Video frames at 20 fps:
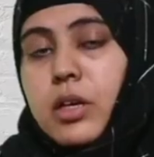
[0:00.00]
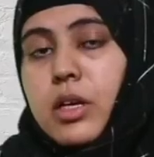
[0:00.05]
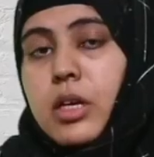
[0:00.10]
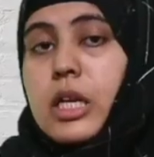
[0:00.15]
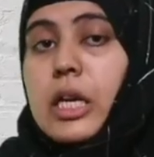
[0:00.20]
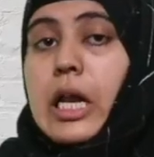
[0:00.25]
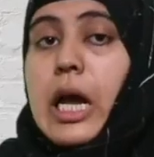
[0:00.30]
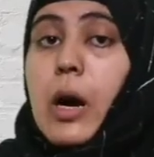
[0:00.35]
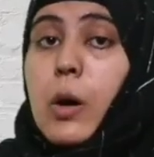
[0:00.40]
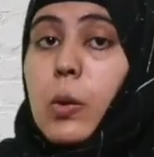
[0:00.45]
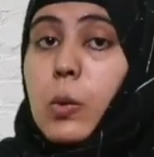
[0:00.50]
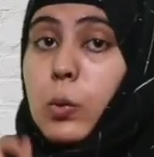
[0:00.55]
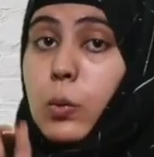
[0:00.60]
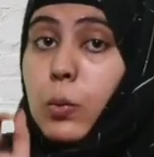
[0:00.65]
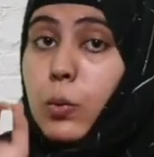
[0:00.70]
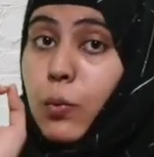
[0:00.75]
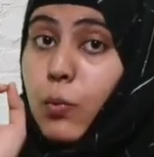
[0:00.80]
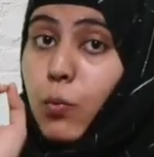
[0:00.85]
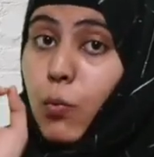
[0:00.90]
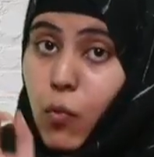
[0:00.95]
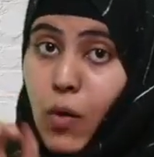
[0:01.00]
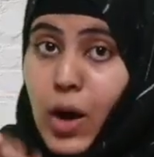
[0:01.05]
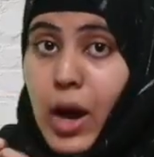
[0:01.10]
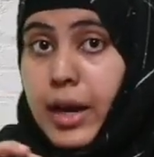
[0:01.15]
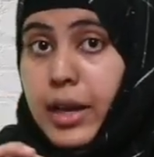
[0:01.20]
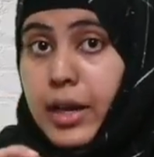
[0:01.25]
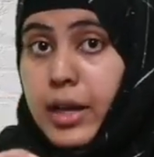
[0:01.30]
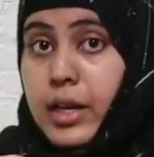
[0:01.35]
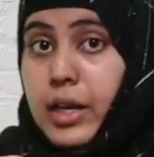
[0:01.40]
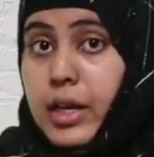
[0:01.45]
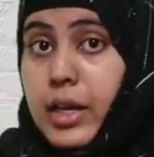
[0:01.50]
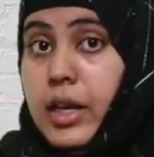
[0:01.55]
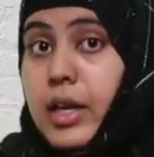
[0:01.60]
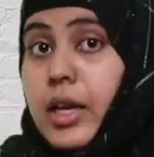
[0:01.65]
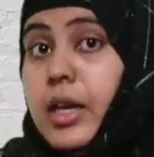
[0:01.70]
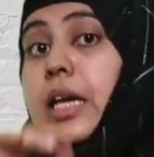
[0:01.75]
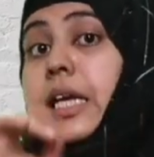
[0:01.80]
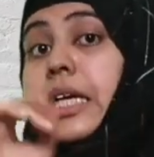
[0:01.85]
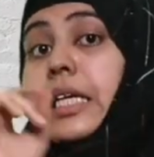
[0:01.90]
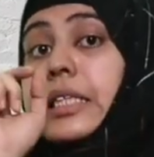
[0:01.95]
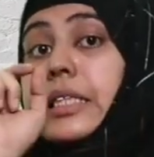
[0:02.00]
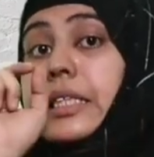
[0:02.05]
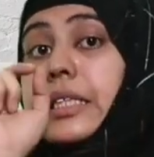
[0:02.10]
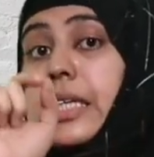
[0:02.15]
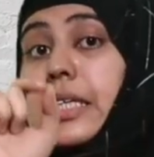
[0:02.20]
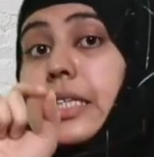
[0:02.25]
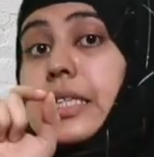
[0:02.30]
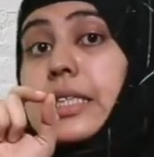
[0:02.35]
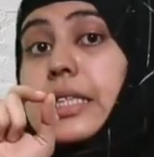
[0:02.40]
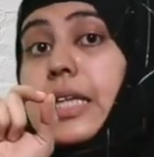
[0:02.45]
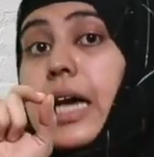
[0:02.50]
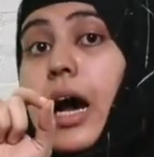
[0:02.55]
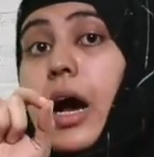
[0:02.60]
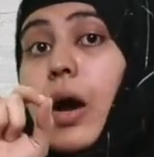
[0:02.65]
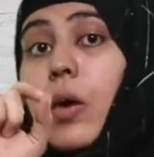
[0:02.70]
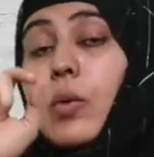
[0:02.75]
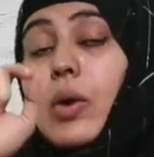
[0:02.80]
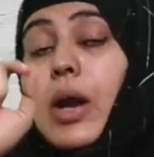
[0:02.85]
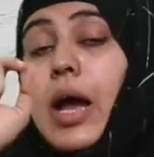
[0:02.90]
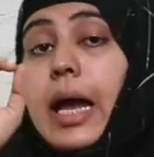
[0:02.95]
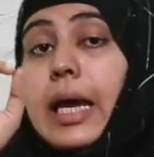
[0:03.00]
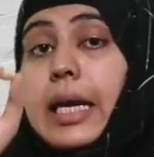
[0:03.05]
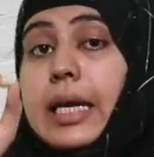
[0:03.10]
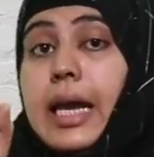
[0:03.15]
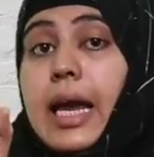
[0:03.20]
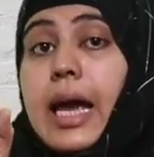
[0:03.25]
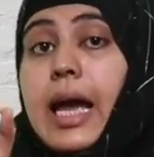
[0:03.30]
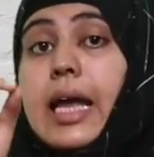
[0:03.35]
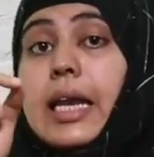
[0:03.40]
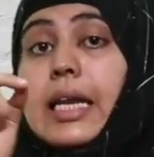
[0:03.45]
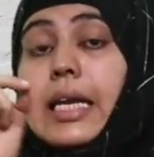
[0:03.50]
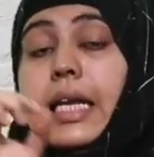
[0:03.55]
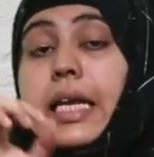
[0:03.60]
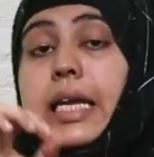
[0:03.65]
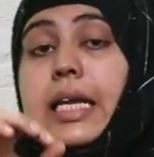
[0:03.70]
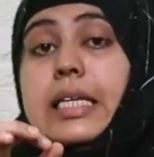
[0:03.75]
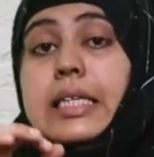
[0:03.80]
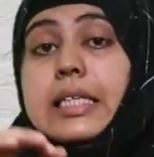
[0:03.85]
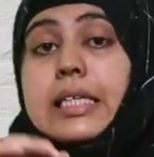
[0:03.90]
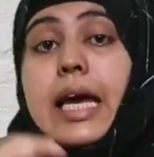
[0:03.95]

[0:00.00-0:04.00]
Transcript: Now what? Sit down again is